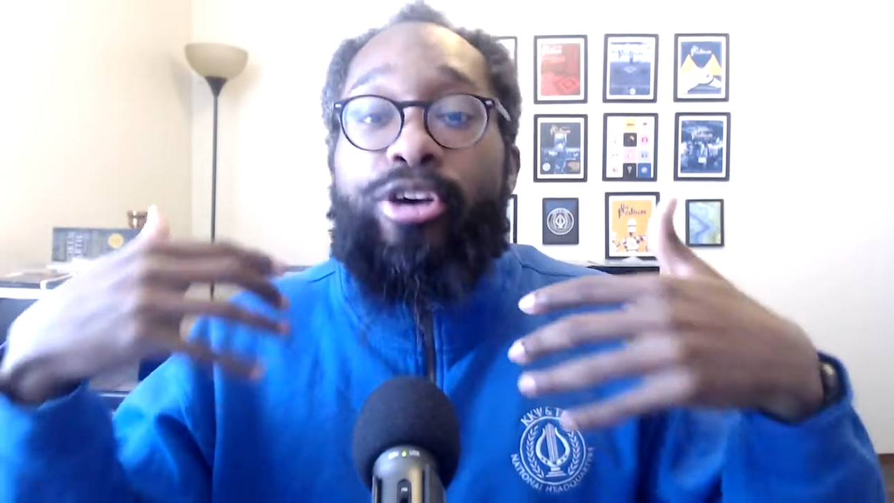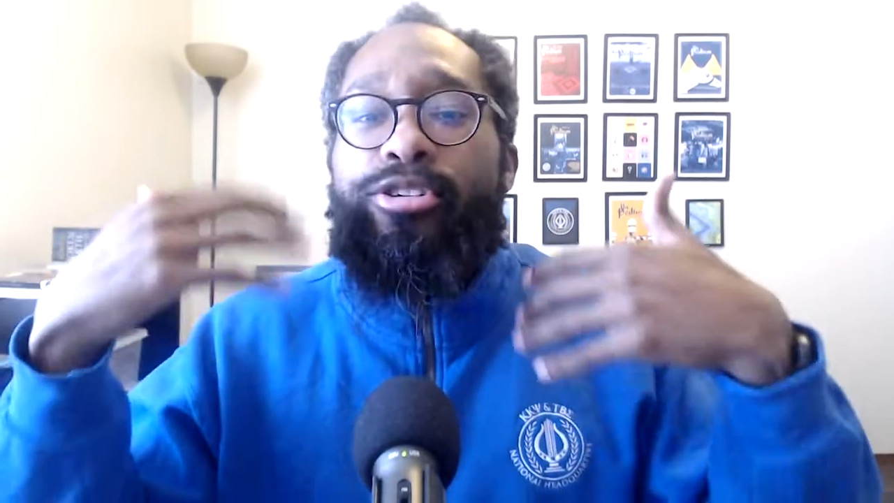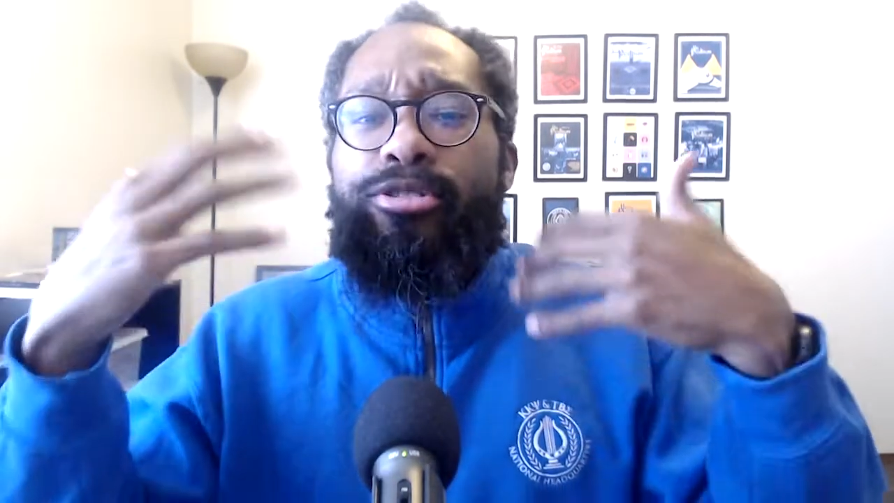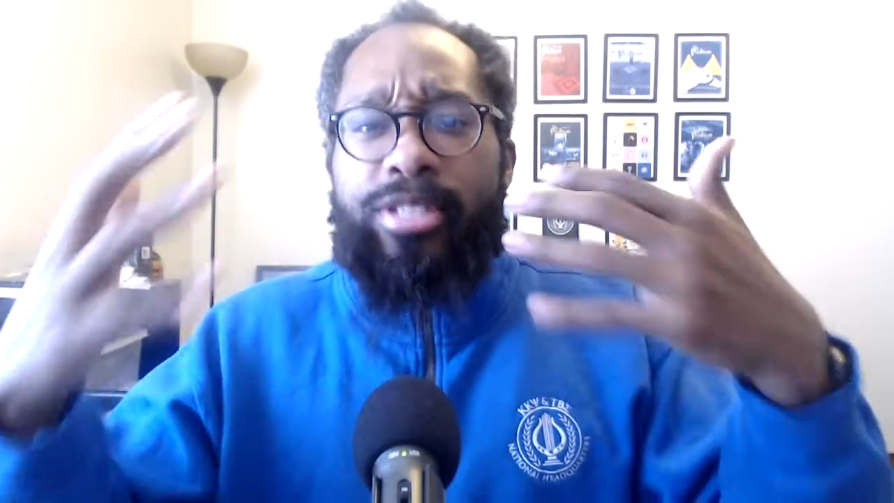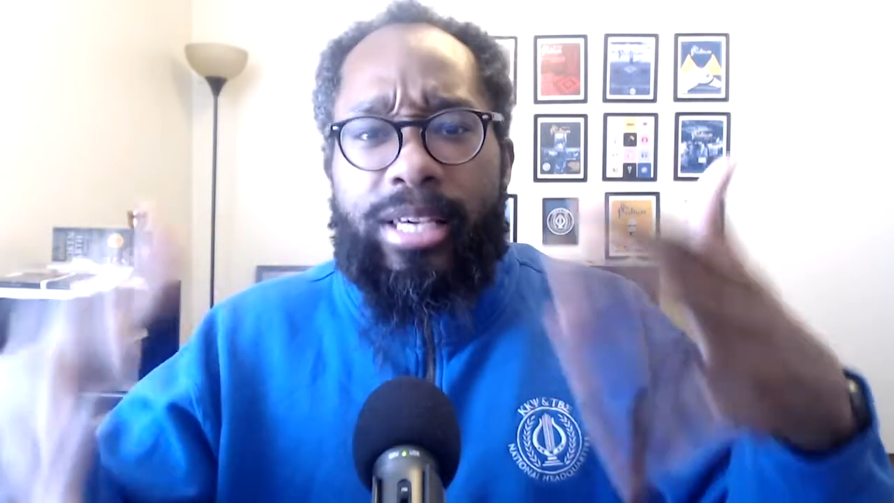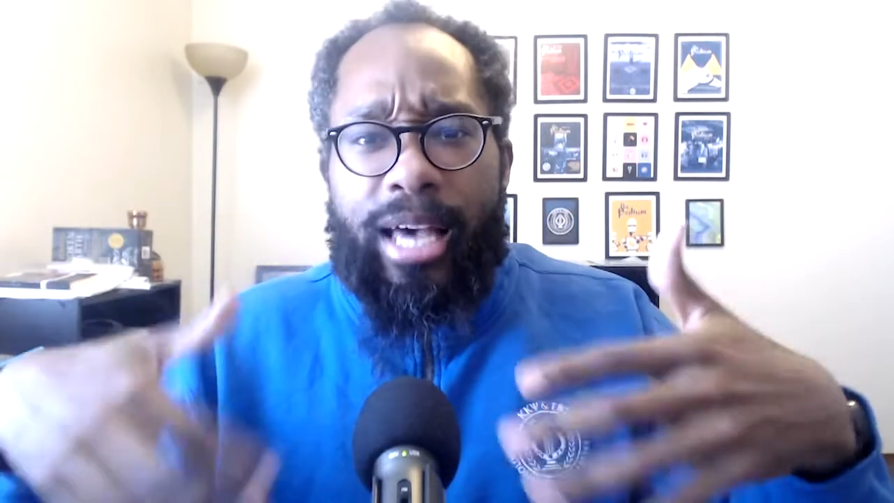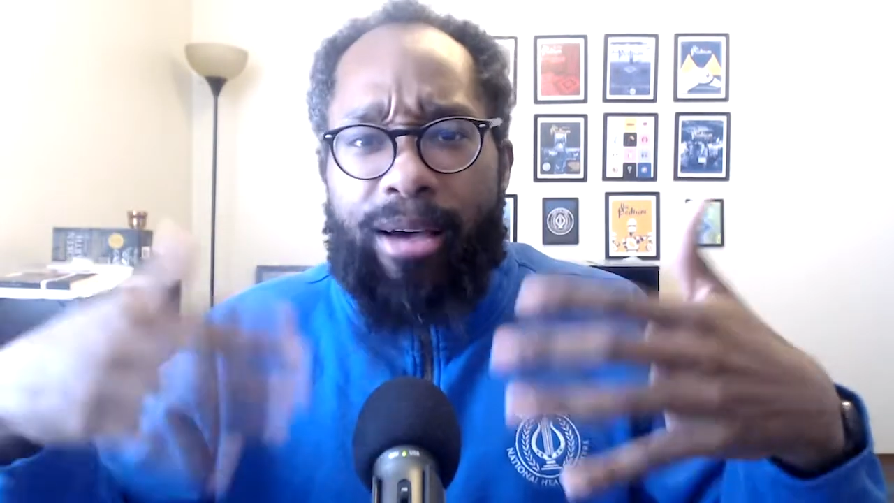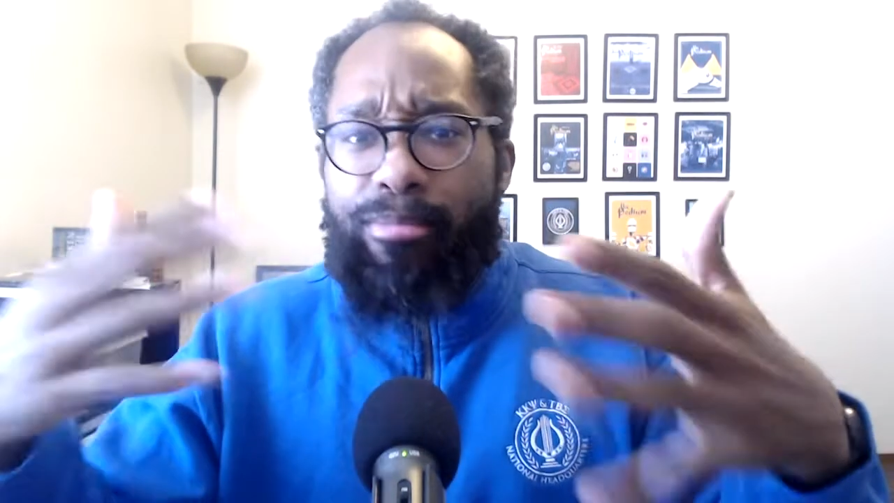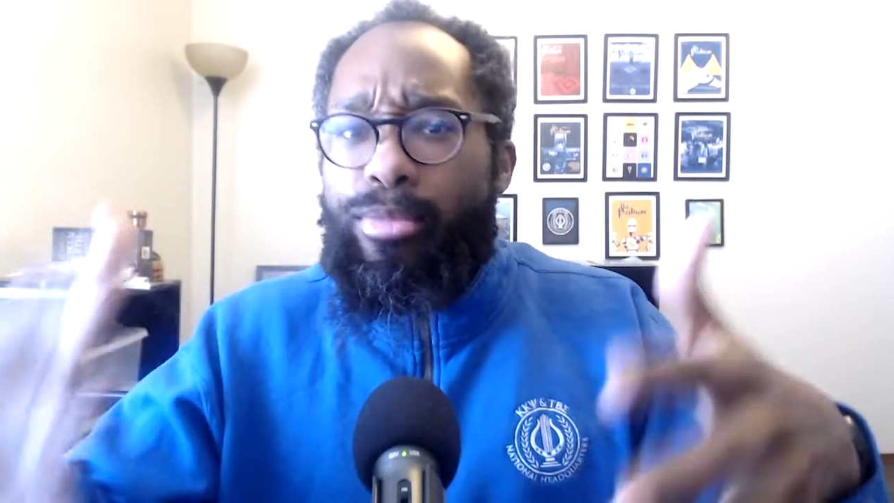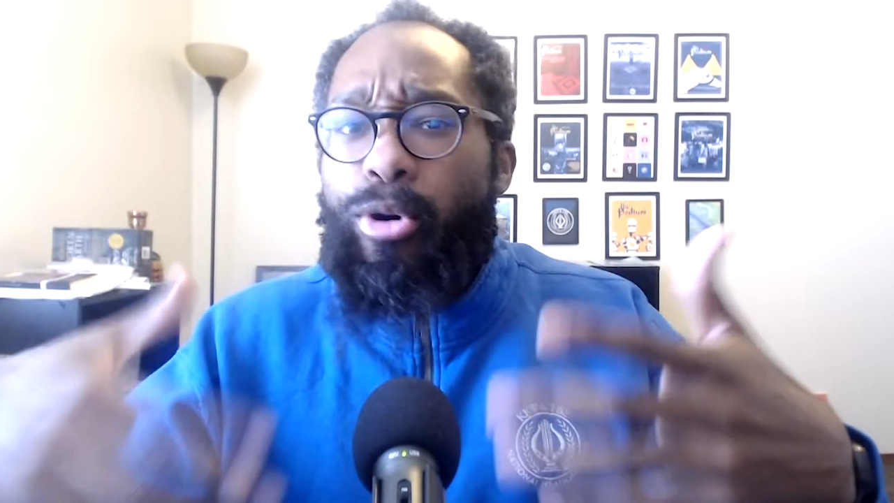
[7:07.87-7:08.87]
you'll see
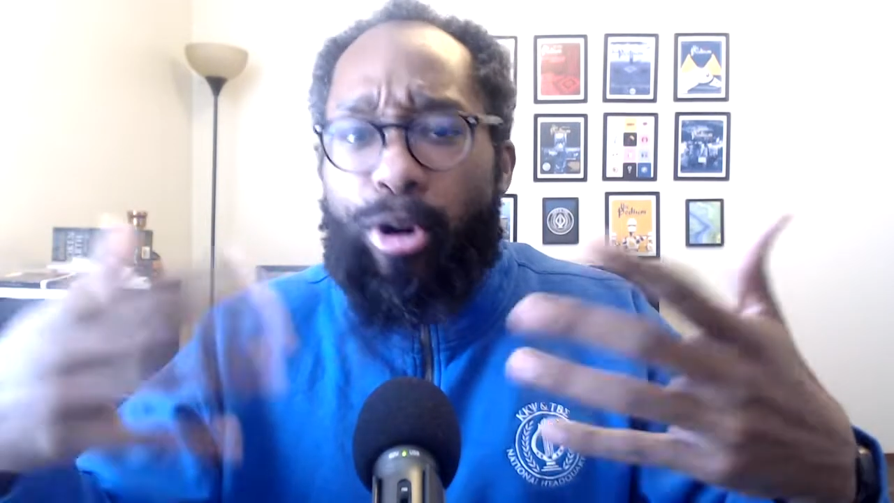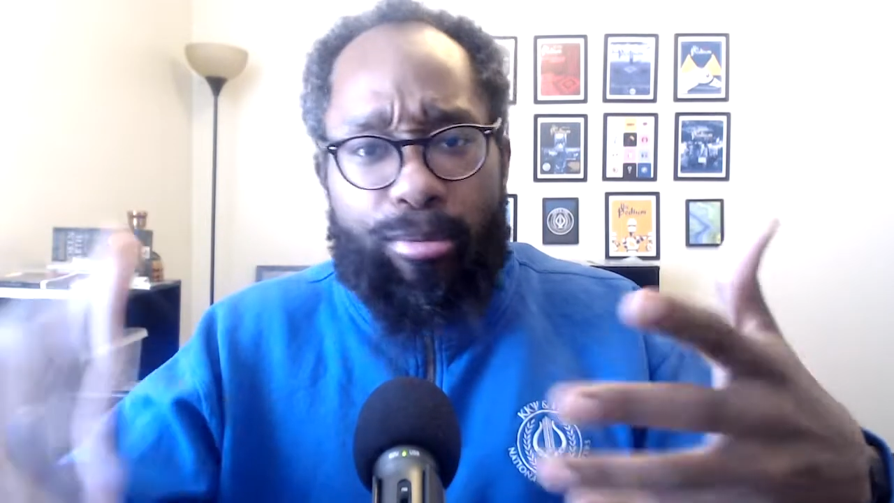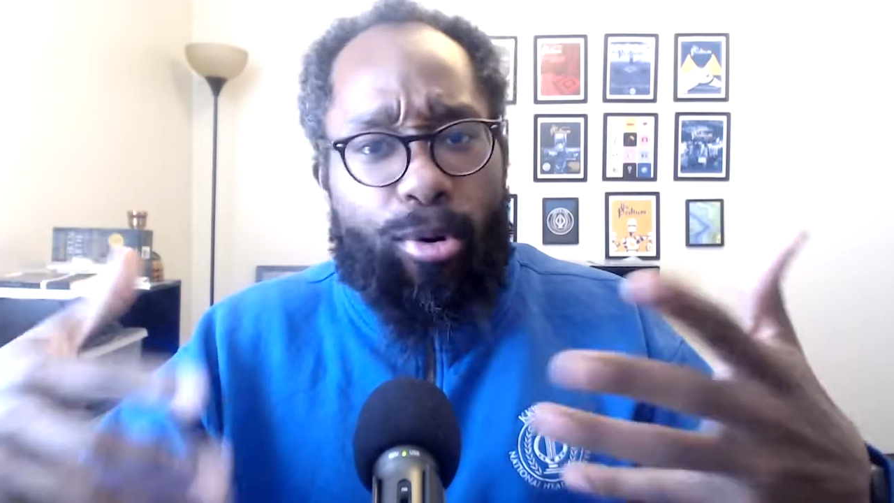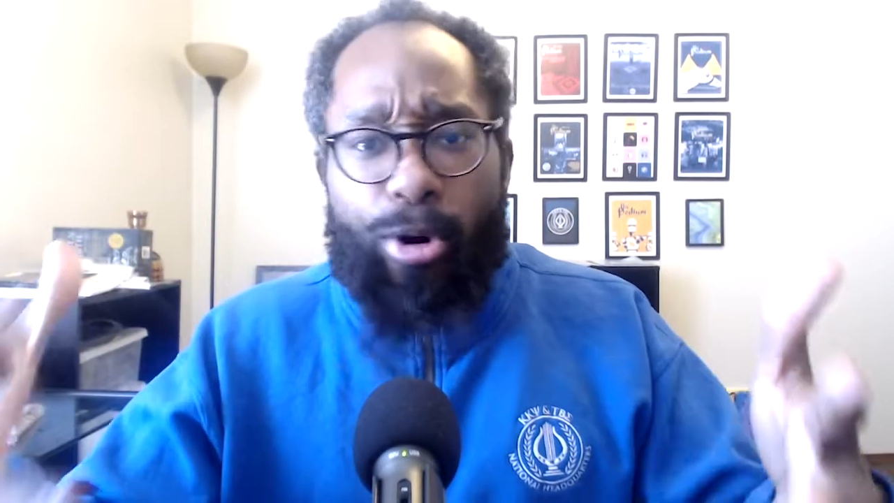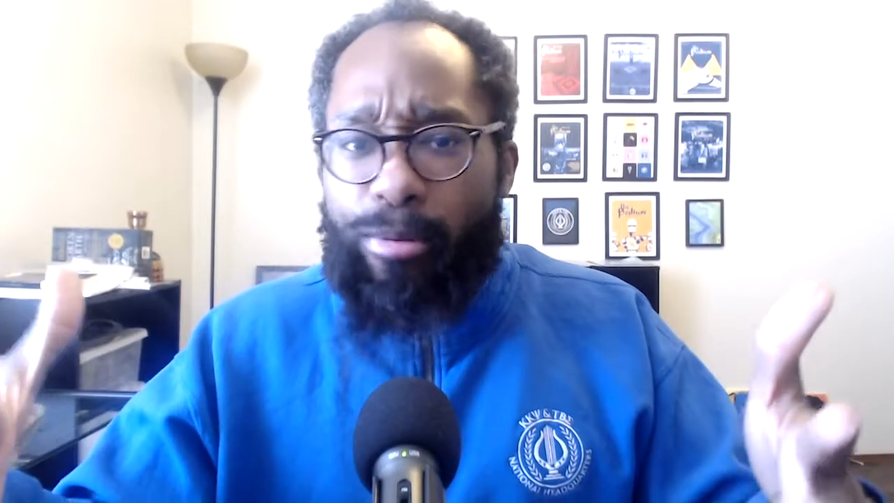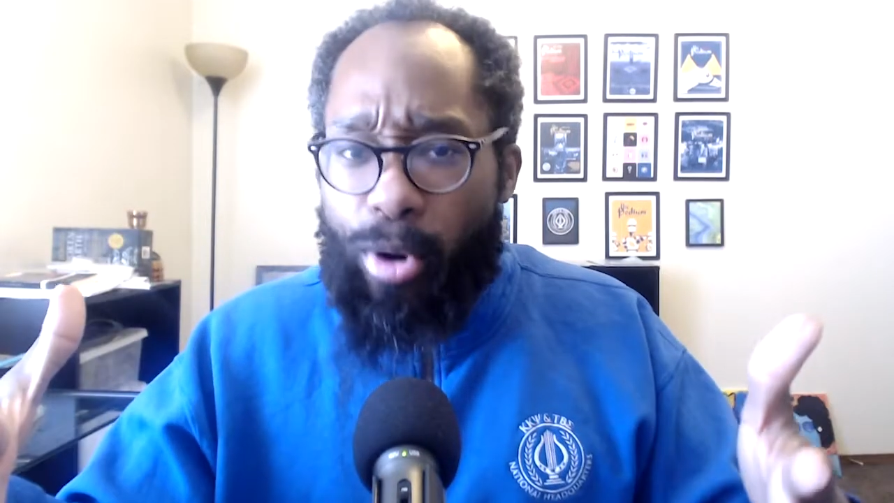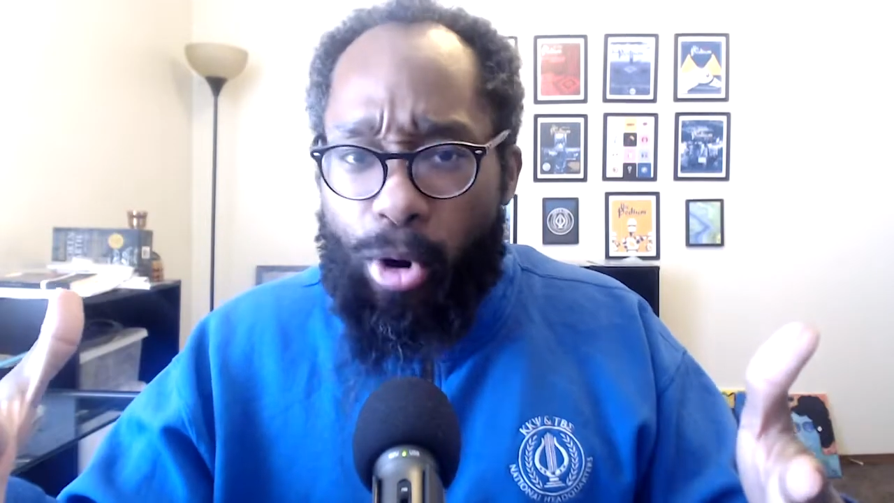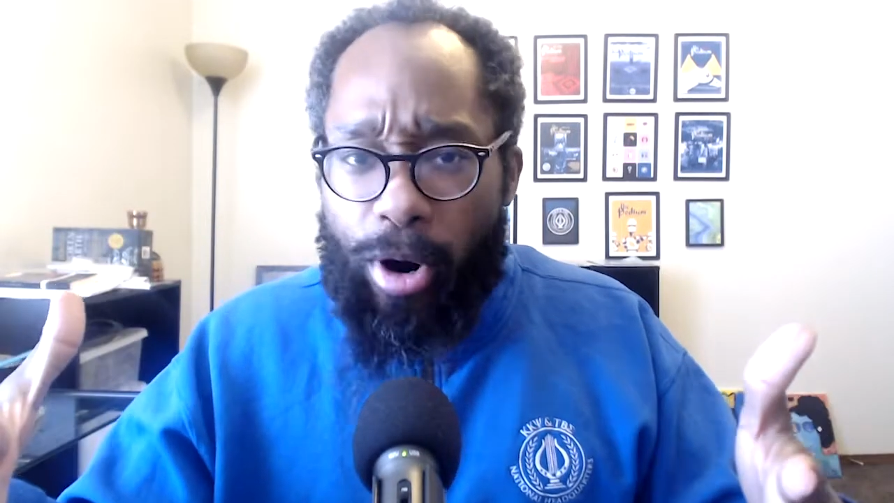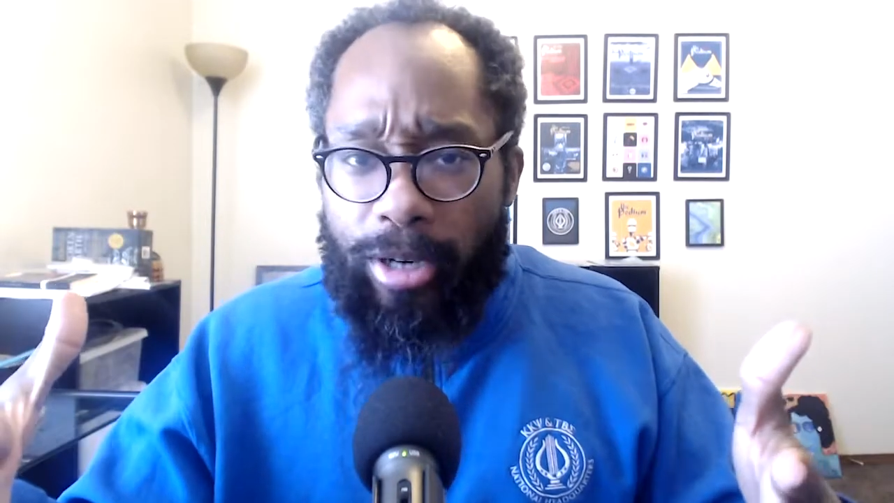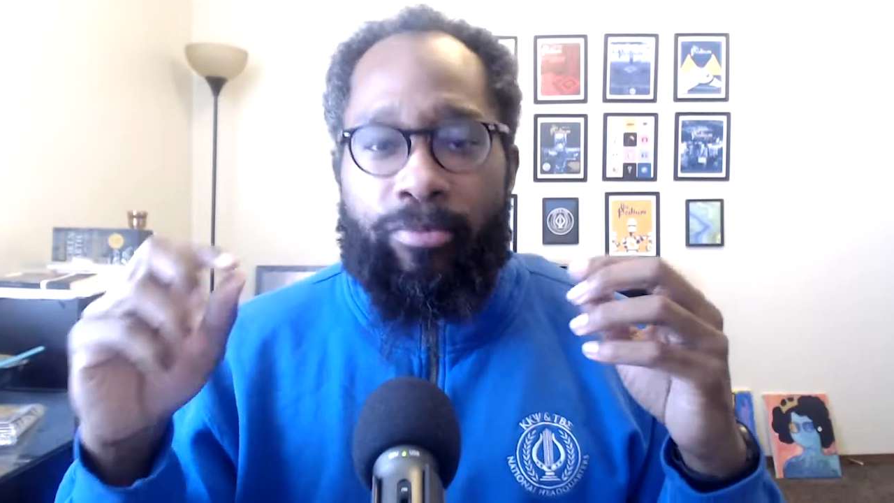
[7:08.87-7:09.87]
that more and more and
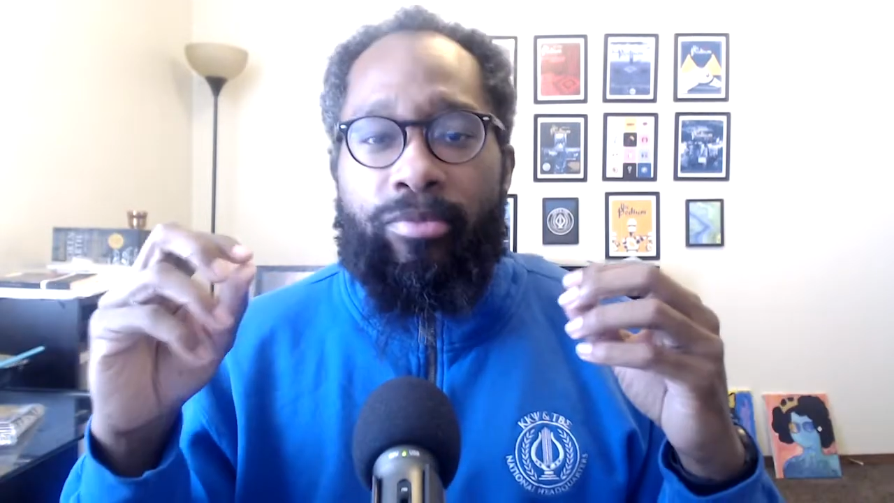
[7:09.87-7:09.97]
more.